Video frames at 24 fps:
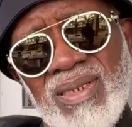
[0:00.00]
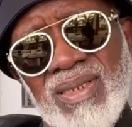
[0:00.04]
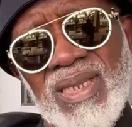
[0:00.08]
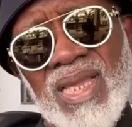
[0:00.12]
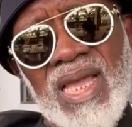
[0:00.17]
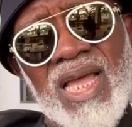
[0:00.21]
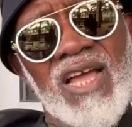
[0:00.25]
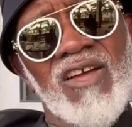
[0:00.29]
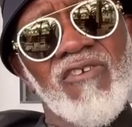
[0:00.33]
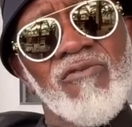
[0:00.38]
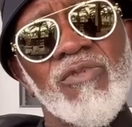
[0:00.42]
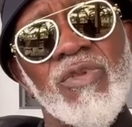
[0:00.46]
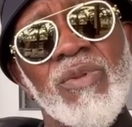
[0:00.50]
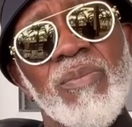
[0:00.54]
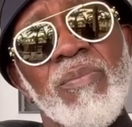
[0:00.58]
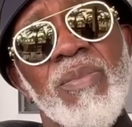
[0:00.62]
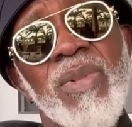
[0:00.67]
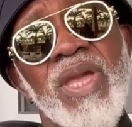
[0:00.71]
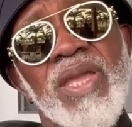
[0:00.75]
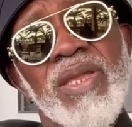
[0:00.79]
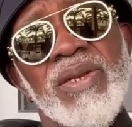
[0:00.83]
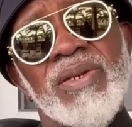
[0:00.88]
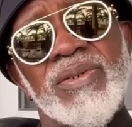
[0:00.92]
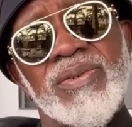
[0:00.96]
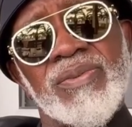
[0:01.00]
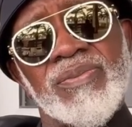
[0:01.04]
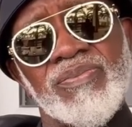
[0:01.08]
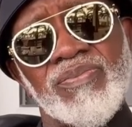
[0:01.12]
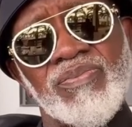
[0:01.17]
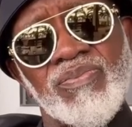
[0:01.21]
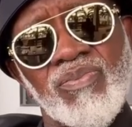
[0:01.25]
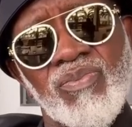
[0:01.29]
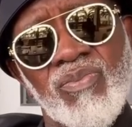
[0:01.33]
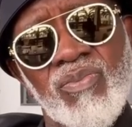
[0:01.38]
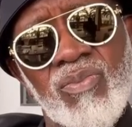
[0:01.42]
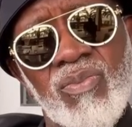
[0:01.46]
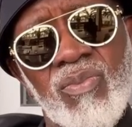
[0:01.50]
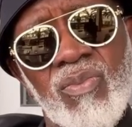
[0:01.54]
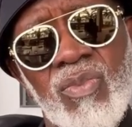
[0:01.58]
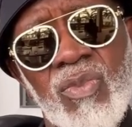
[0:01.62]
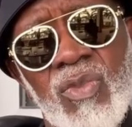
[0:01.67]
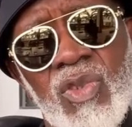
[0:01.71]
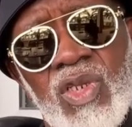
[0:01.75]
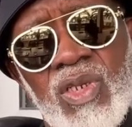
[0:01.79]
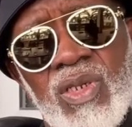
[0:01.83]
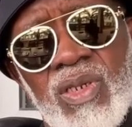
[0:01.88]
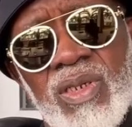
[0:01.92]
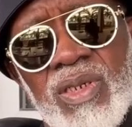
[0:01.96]
that have been made
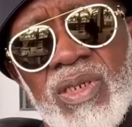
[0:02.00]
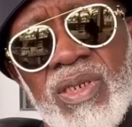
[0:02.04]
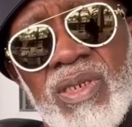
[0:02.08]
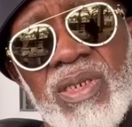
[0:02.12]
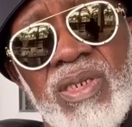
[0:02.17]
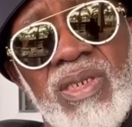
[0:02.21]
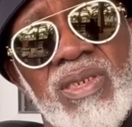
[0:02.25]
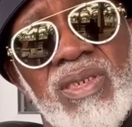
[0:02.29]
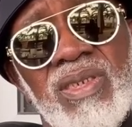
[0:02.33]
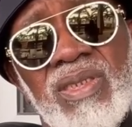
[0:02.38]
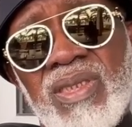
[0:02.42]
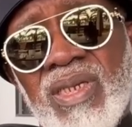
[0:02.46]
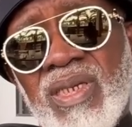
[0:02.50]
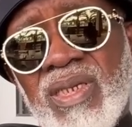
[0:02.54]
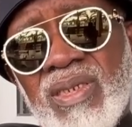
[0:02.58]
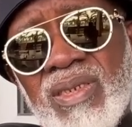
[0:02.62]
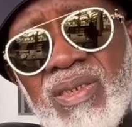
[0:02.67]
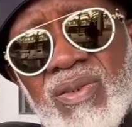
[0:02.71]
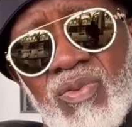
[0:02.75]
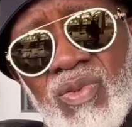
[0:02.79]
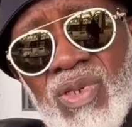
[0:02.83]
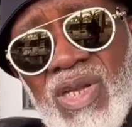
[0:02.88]
in this state.